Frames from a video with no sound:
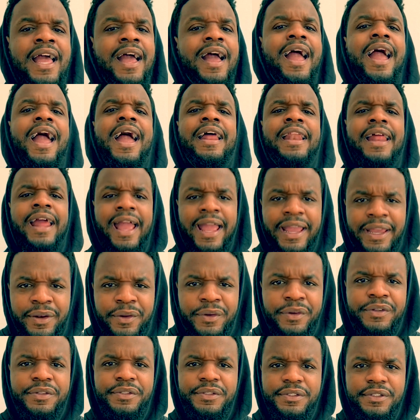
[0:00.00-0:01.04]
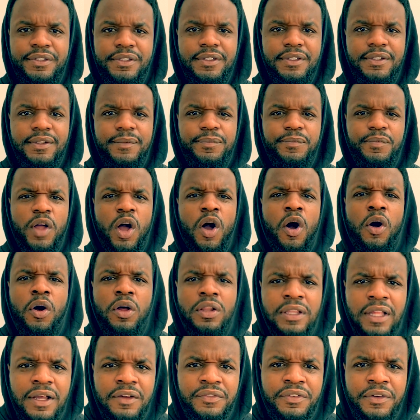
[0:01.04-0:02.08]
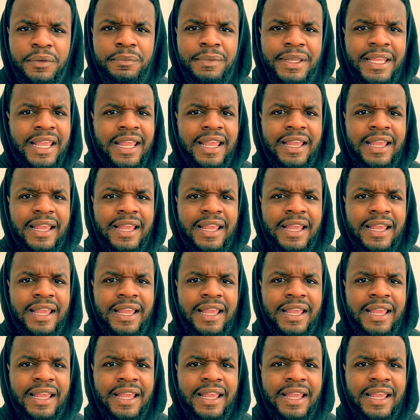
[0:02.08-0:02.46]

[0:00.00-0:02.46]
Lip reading: had haters. All of them.